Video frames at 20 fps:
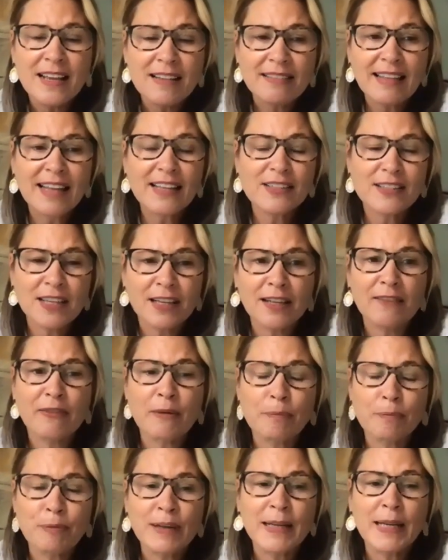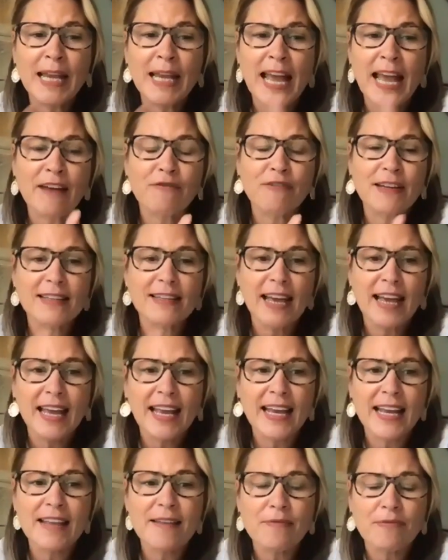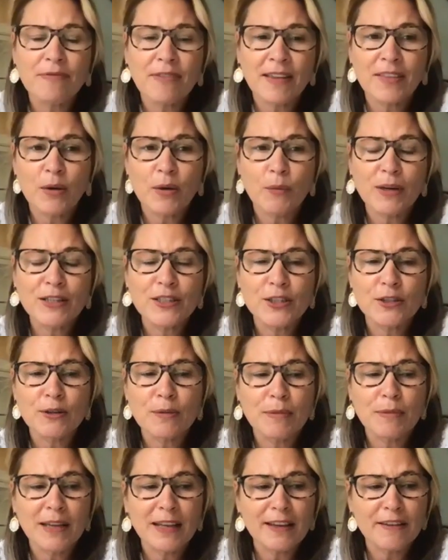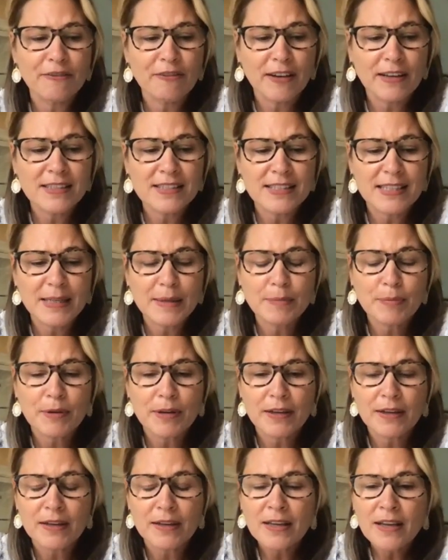That's kind of a pretty everyday thing that we do at Media Frenzy. But